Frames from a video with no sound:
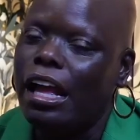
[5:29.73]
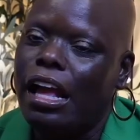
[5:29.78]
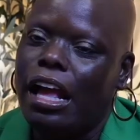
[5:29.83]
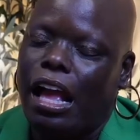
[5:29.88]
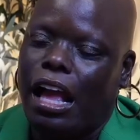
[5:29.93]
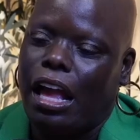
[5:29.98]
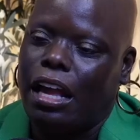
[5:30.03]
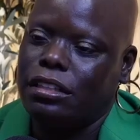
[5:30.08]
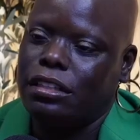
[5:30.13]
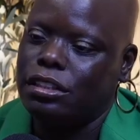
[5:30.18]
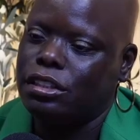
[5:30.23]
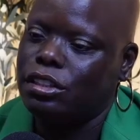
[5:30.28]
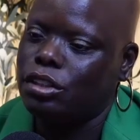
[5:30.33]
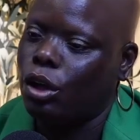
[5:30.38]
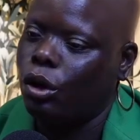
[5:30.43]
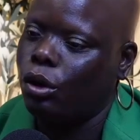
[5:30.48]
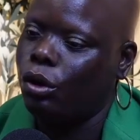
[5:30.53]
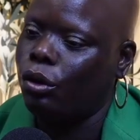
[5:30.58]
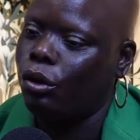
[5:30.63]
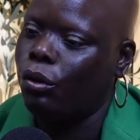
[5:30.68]
And
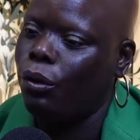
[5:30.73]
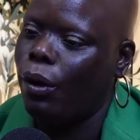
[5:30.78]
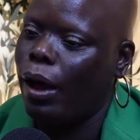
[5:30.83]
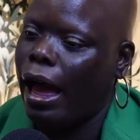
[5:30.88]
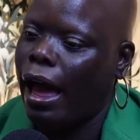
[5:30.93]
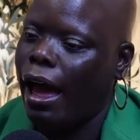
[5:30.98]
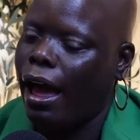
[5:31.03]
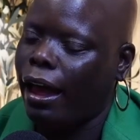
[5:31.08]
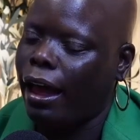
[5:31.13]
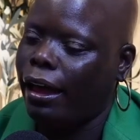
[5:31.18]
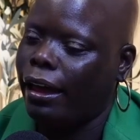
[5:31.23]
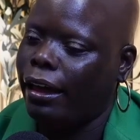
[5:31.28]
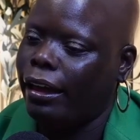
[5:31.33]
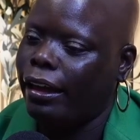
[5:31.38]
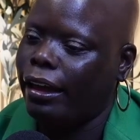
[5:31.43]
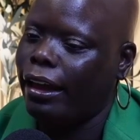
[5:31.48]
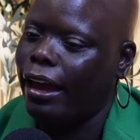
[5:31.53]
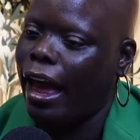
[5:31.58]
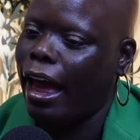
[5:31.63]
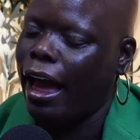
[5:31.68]
so
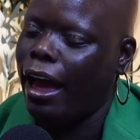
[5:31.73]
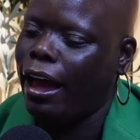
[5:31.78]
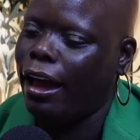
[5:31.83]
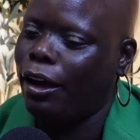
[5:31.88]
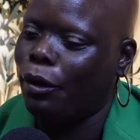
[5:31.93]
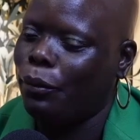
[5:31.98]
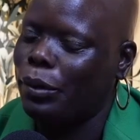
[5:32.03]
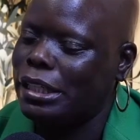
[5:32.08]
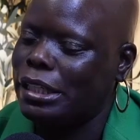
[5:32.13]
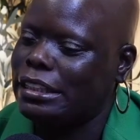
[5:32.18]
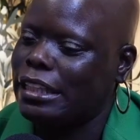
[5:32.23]
I always